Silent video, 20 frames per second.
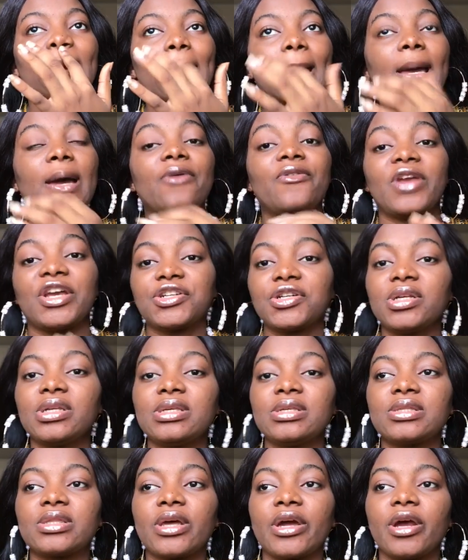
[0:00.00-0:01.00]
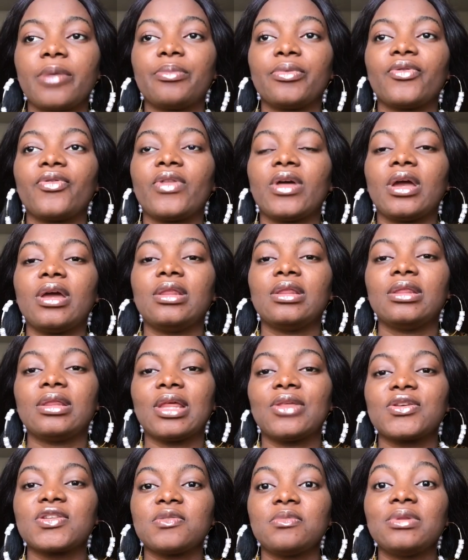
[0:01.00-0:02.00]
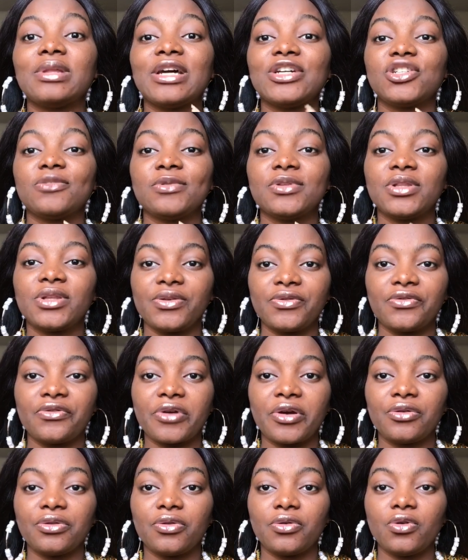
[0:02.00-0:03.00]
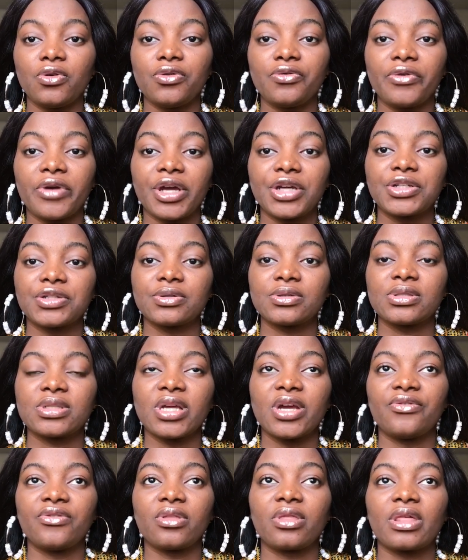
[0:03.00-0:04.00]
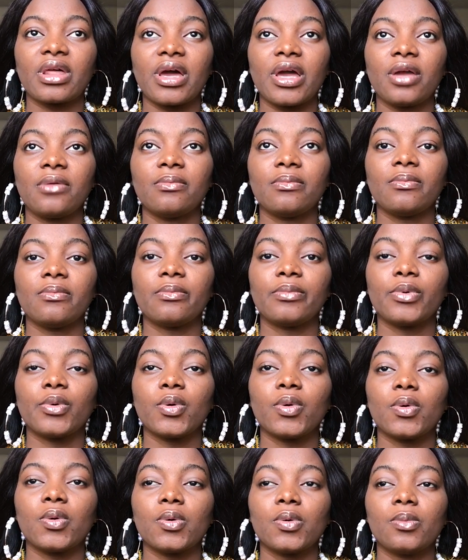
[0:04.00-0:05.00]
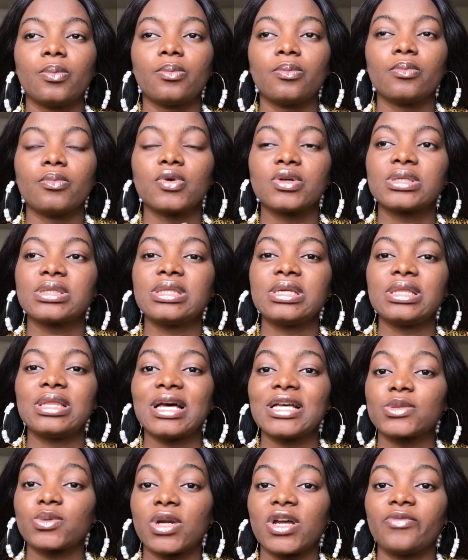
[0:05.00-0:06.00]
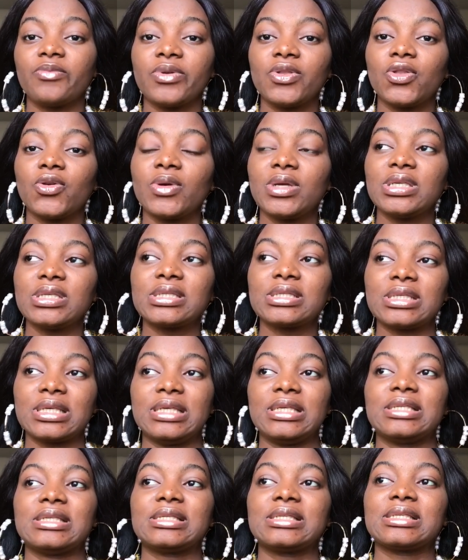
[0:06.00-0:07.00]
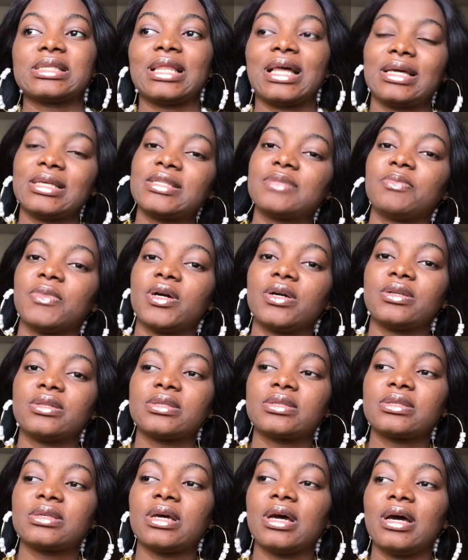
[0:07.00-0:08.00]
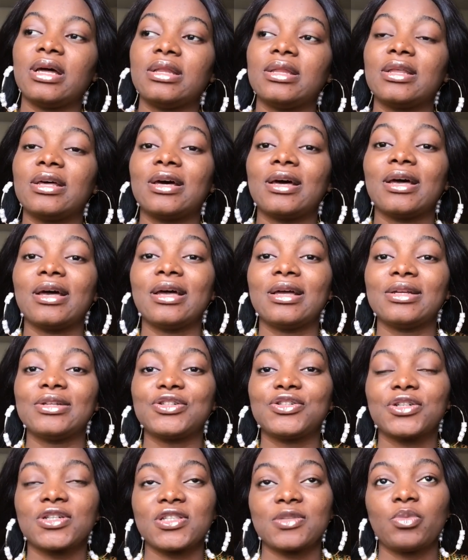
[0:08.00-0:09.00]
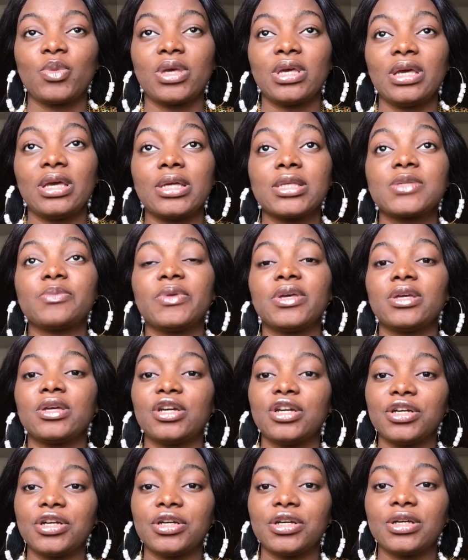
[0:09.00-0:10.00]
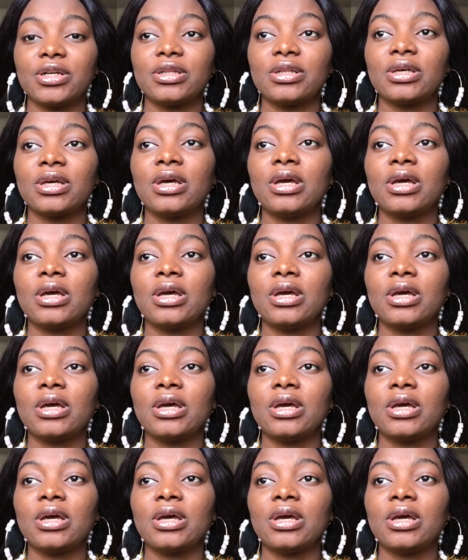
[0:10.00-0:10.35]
Reaction is there, but then that doesn't mean I should be doing reactions every time, but mostly that's what I've been doing since last month. And trust me, it's been good.